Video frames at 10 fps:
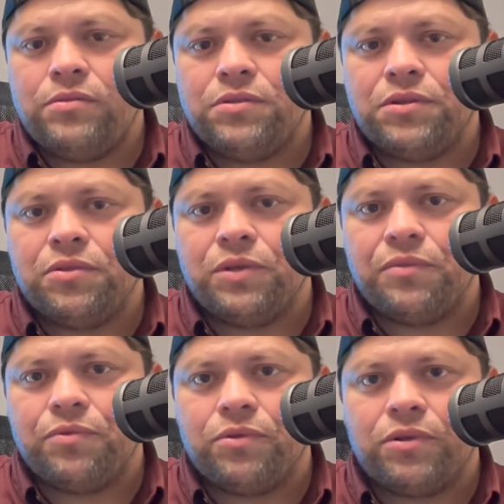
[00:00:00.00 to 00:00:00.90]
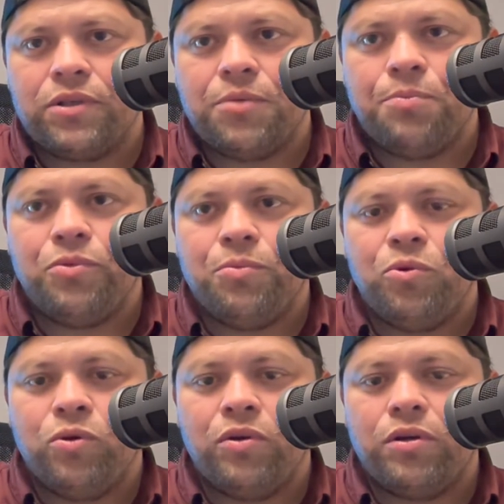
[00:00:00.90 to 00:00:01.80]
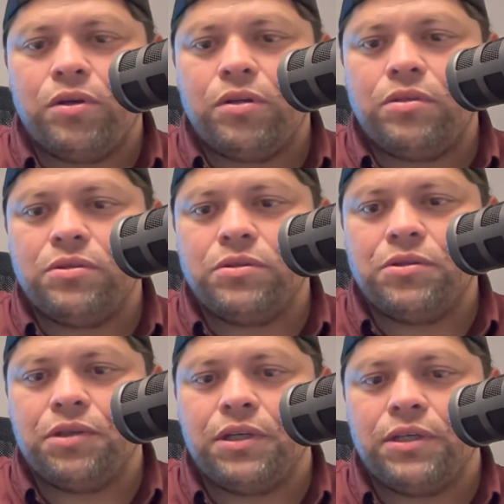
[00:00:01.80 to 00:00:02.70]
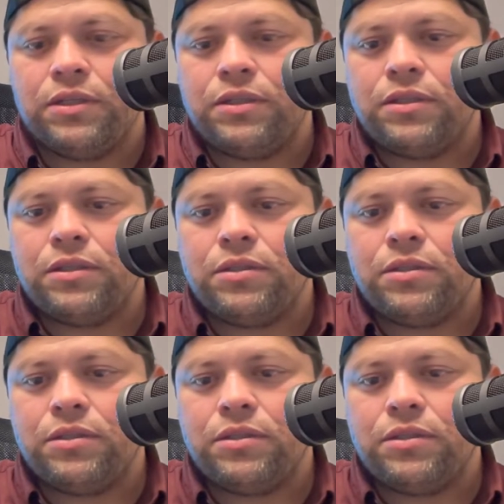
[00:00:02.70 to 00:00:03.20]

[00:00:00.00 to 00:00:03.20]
Just gonna wait for a couple more to get in.